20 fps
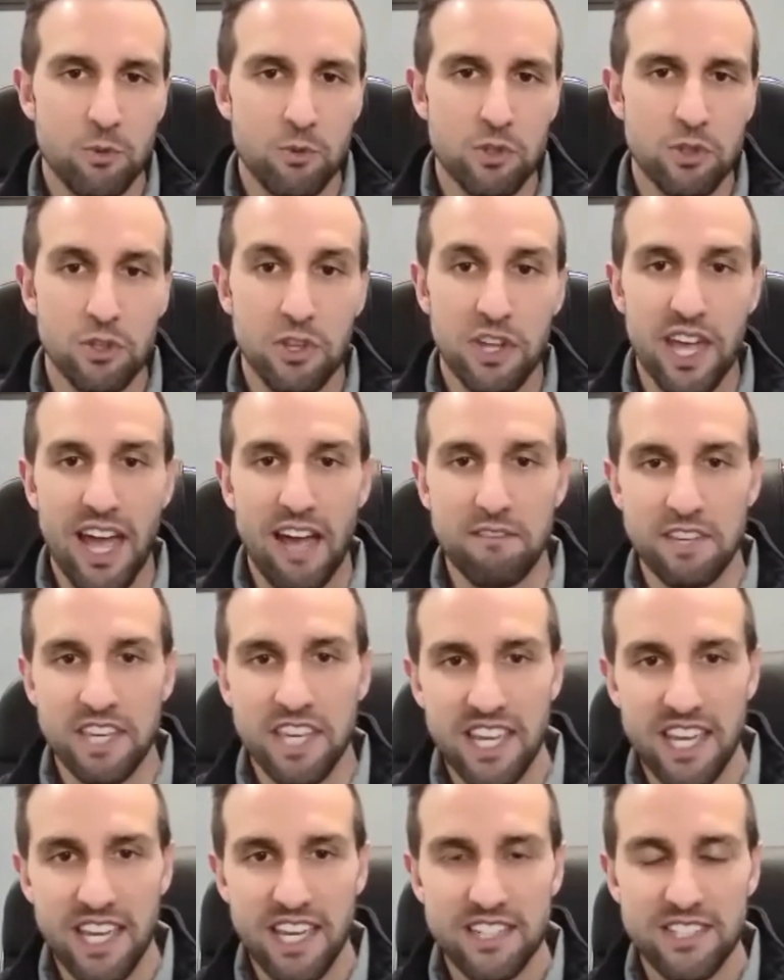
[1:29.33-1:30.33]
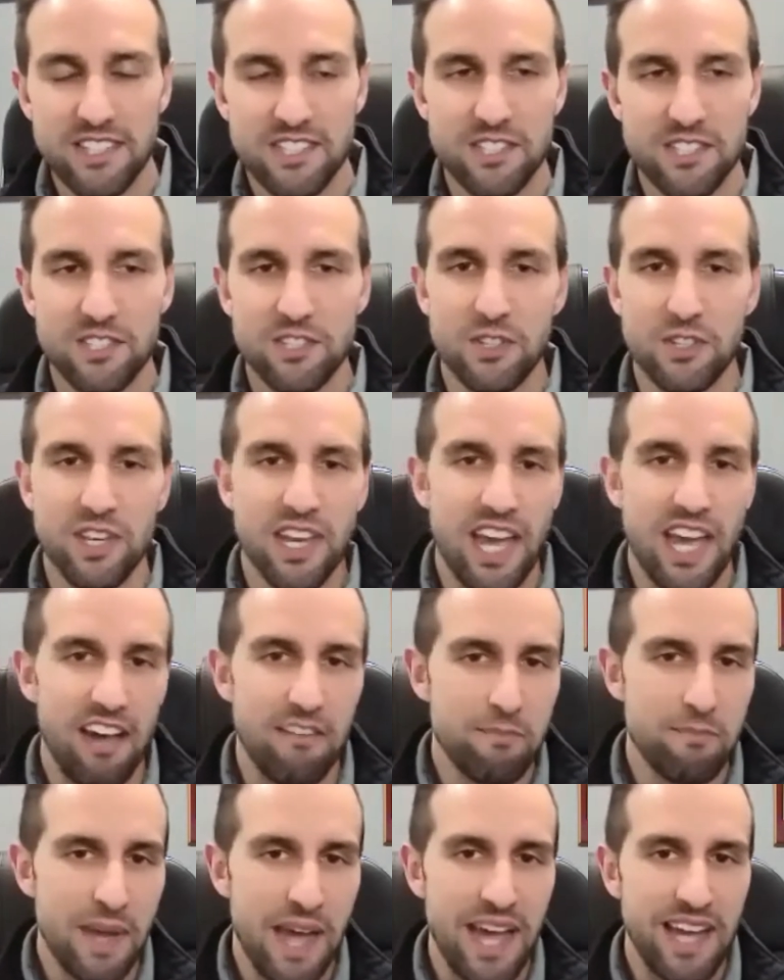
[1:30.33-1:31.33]
Do they have kids? Do they
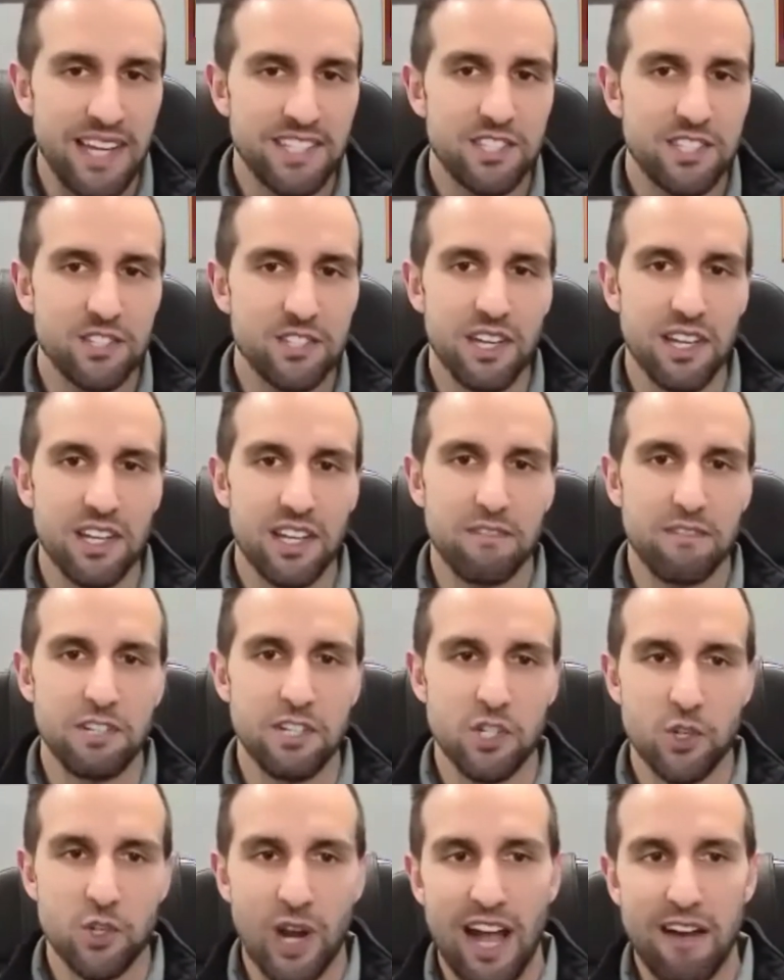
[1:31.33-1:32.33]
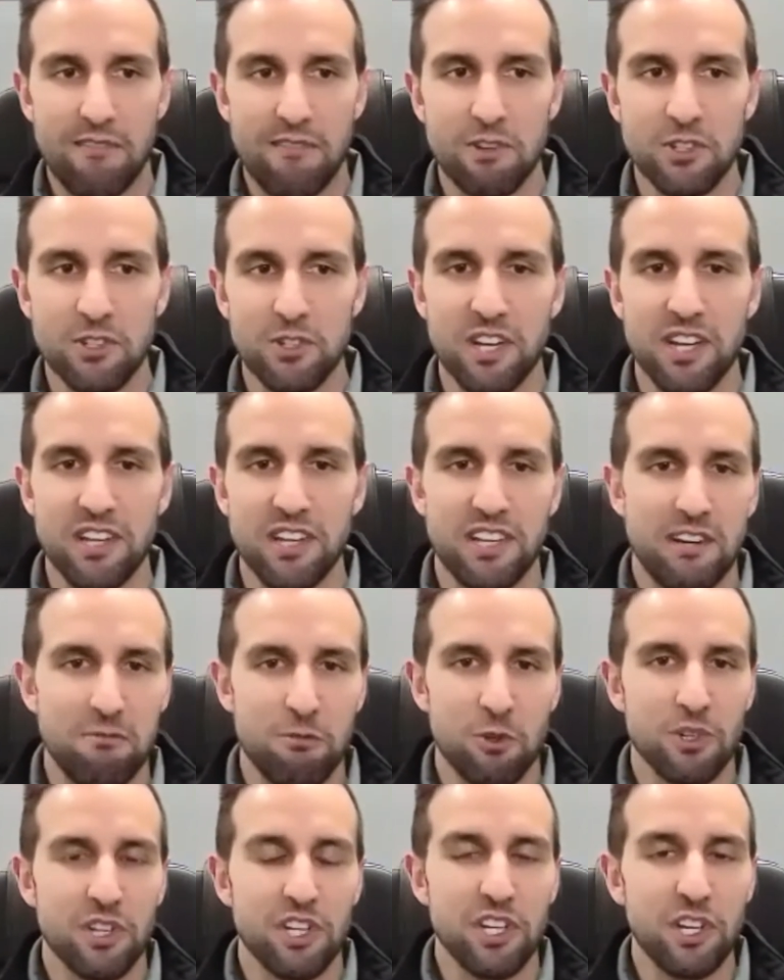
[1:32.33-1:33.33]
have pets? Do they love to travel? Do they love
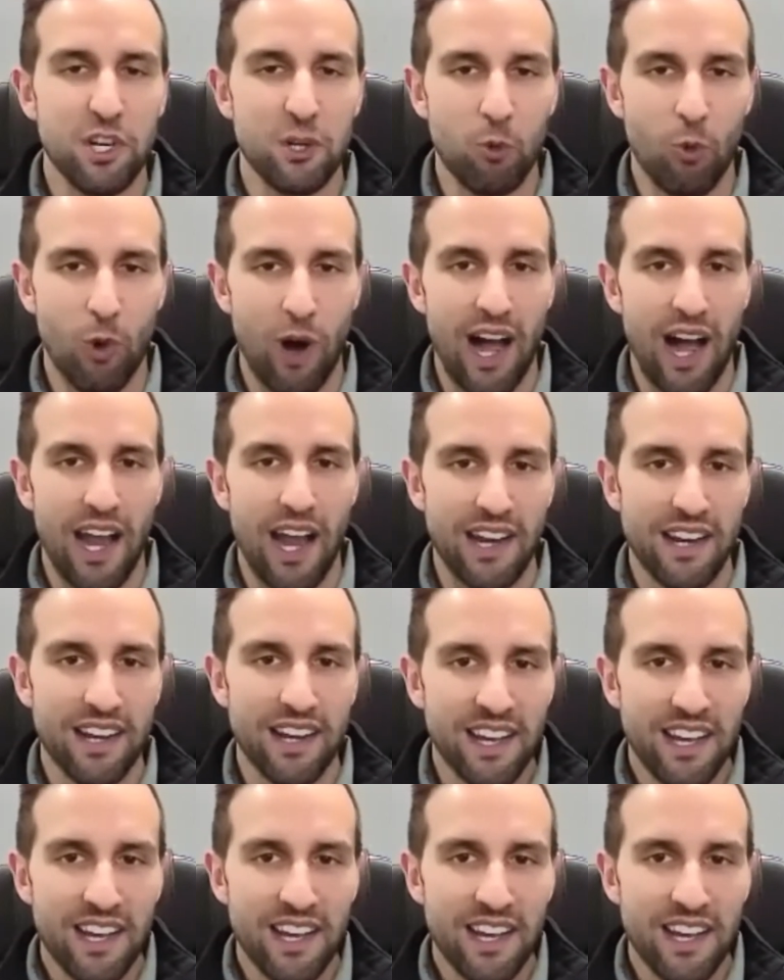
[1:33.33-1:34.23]
really good wine?